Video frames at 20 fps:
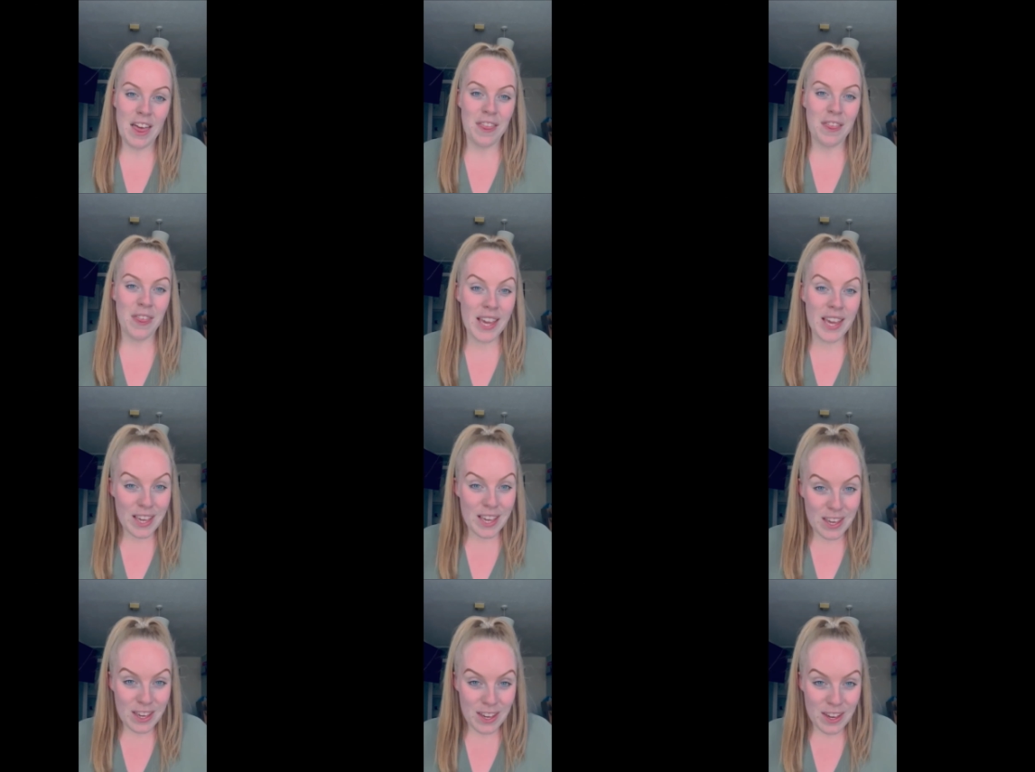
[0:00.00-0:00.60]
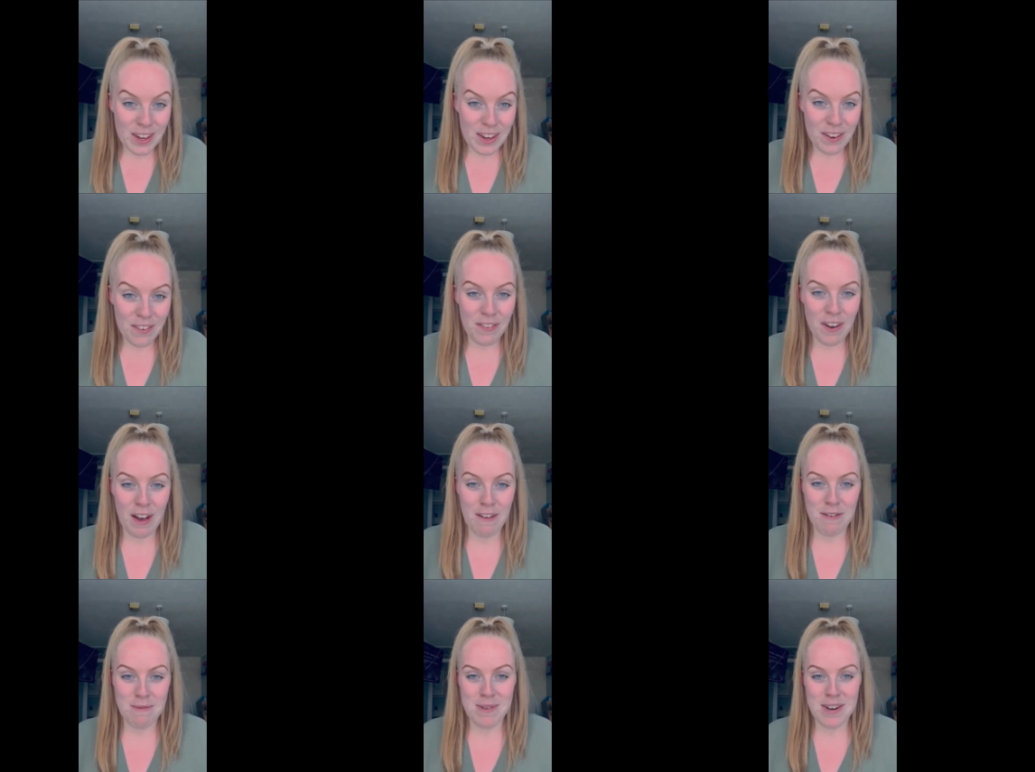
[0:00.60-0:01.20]
Thank you for
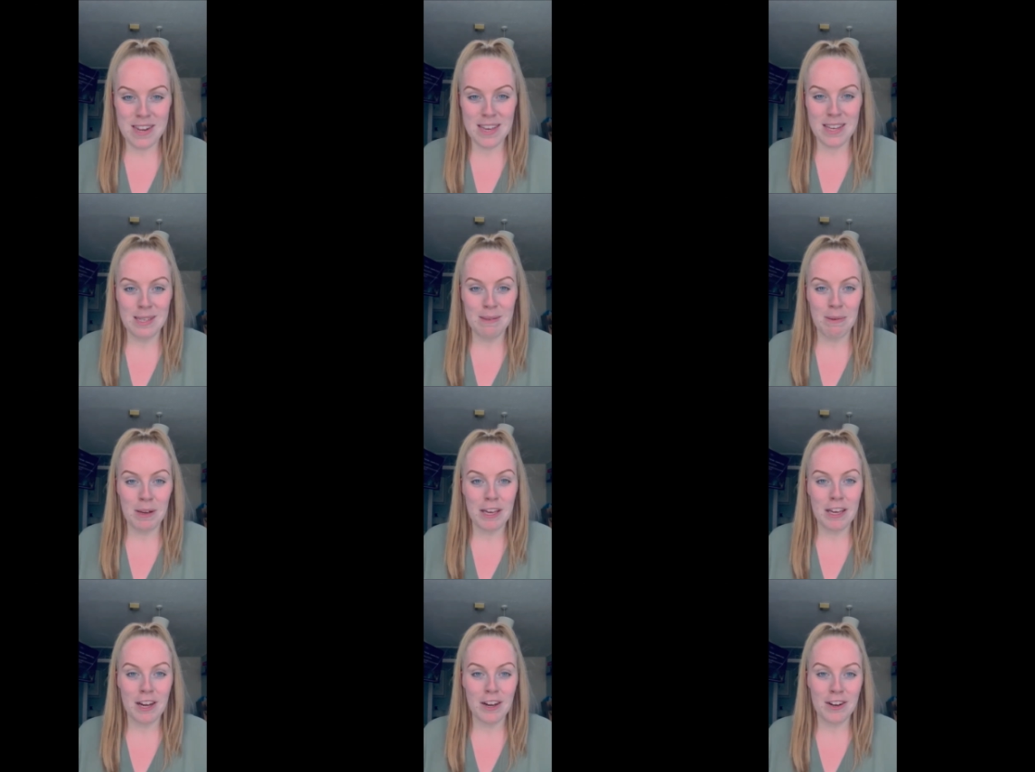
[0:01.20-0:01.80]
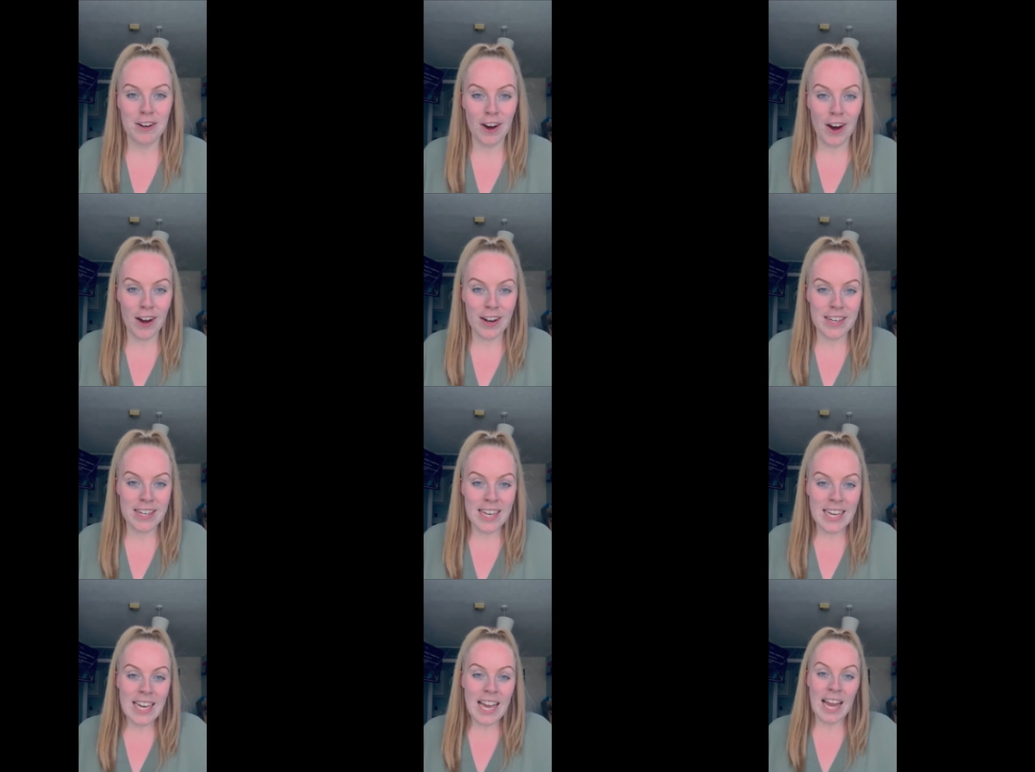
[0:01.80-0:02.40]
everybody who's been going on.